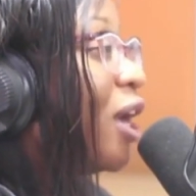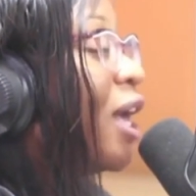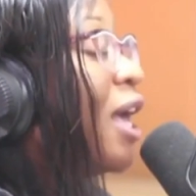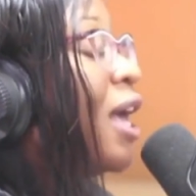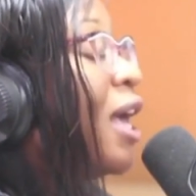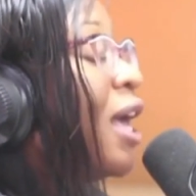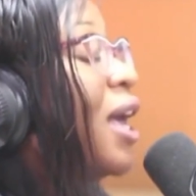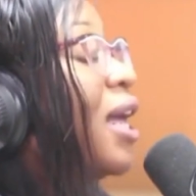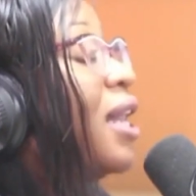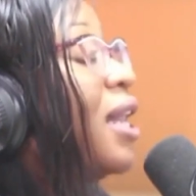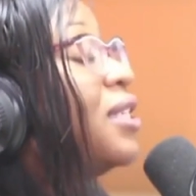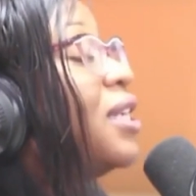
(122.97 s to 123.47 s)

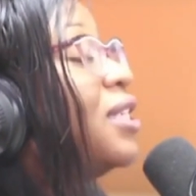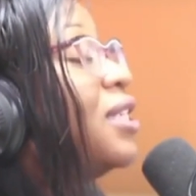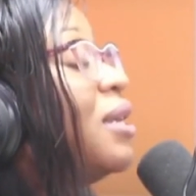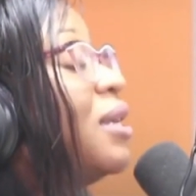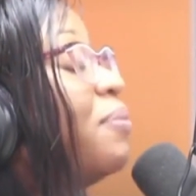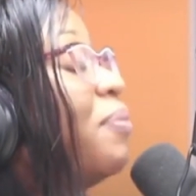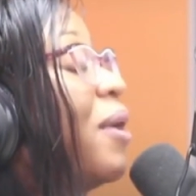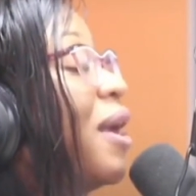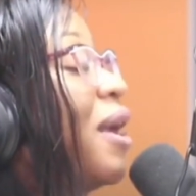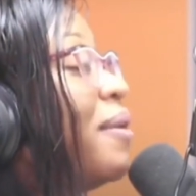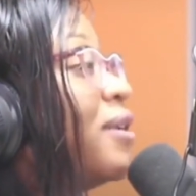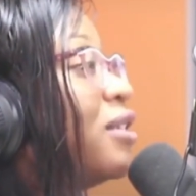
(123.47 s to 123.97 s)
It is the
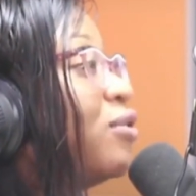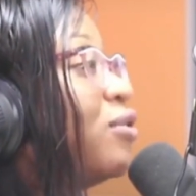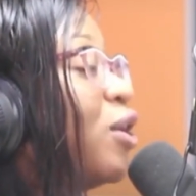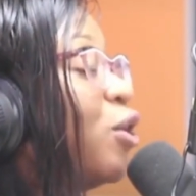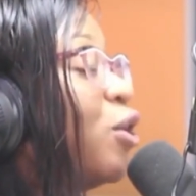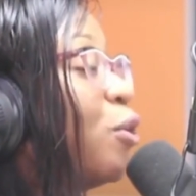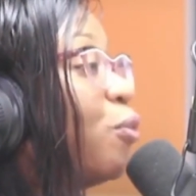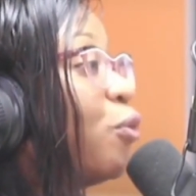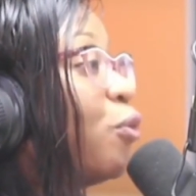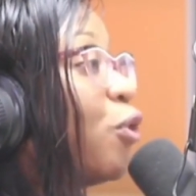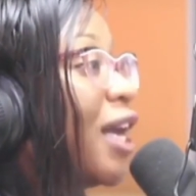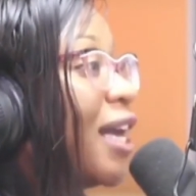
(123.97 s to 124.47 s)
Zimpapers radio
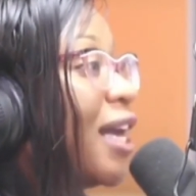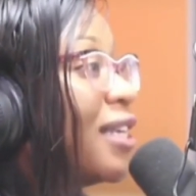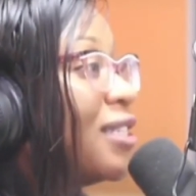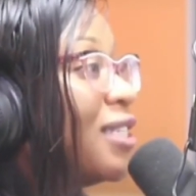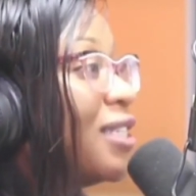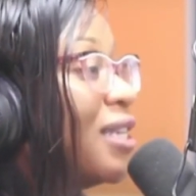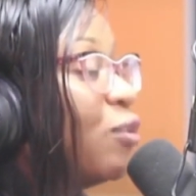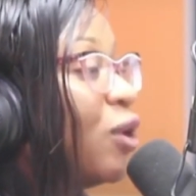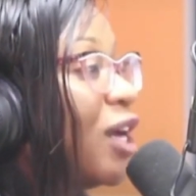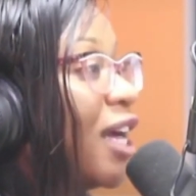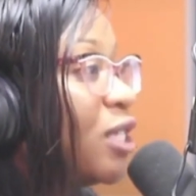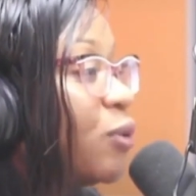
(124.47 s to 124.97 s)
broadcast simulcast.